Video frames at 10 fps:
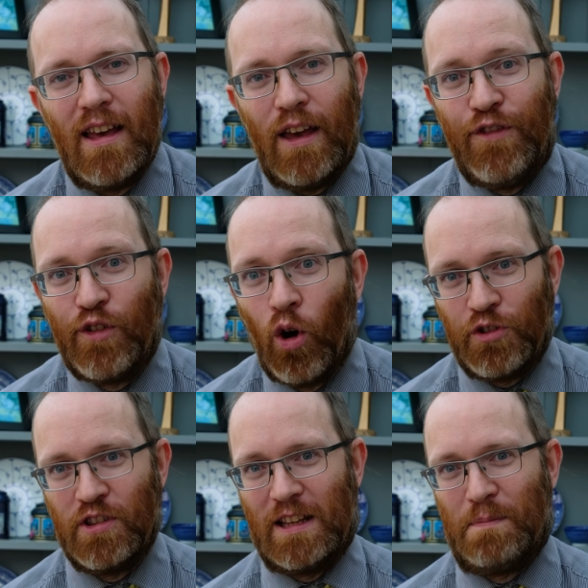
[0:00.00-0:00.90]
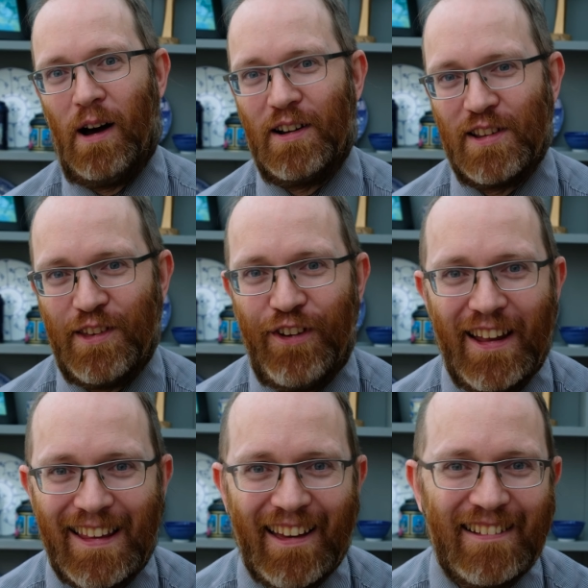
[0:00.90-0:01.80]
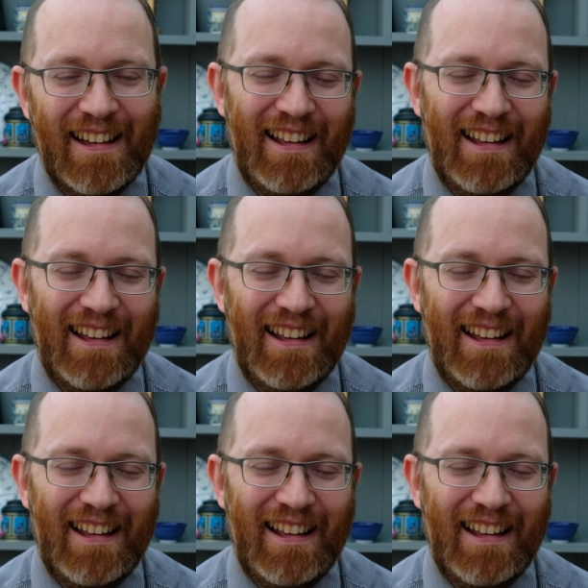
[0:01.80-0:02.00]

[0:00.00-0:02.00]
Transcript: if you got to this part of the video,